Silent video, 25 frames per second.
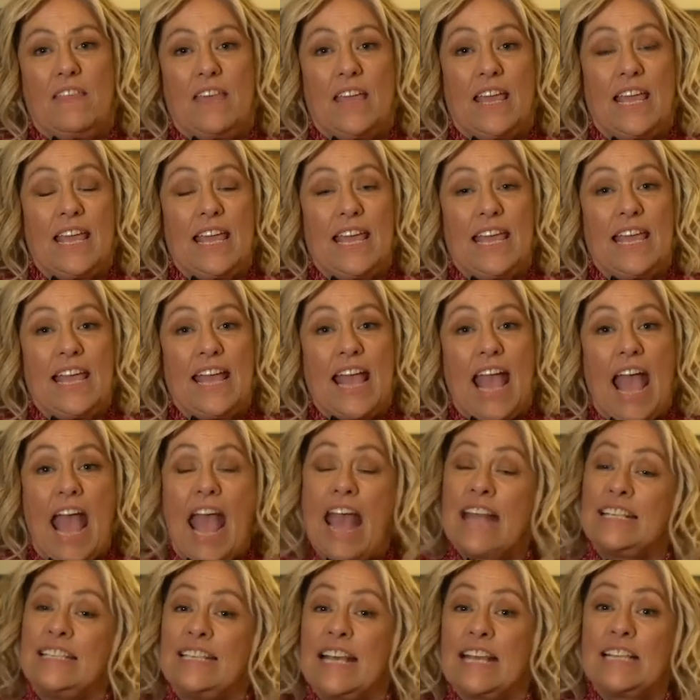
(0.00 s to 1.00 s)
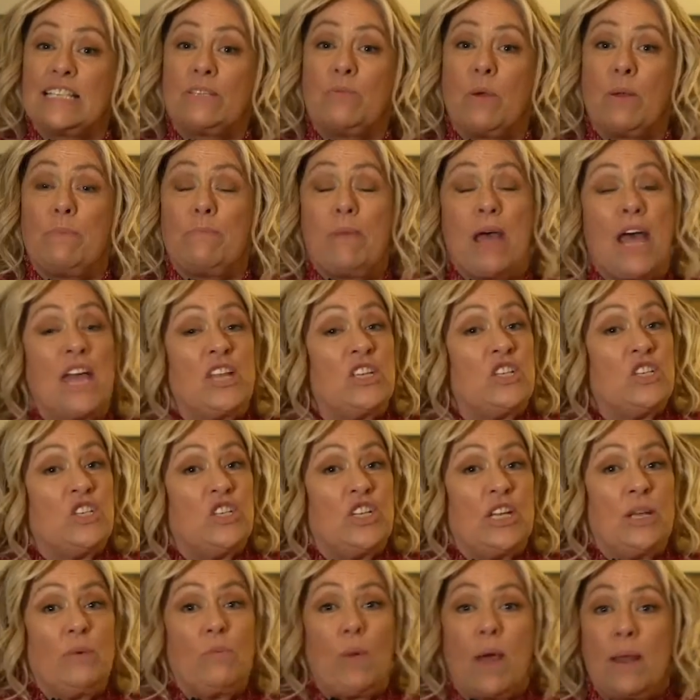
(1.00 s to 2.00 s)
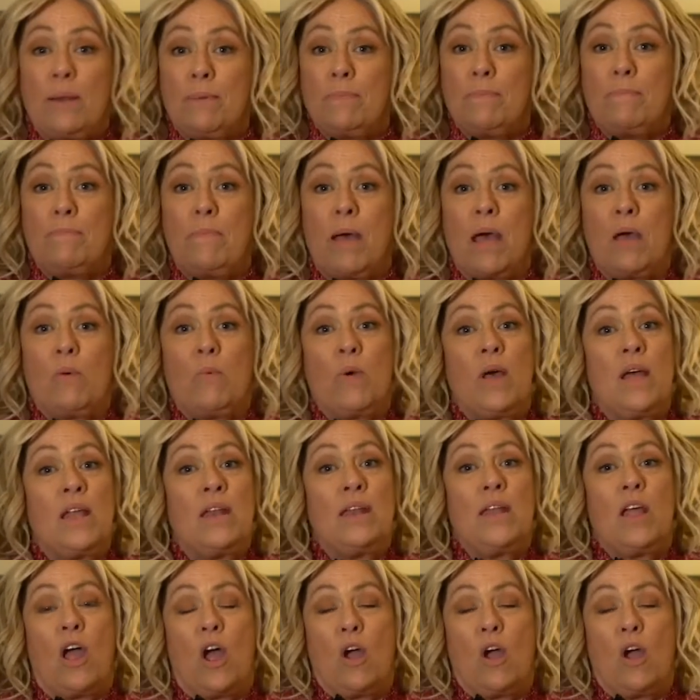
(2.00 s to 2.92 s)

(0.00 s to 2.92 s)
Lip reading: The Anzacs went marching one by one,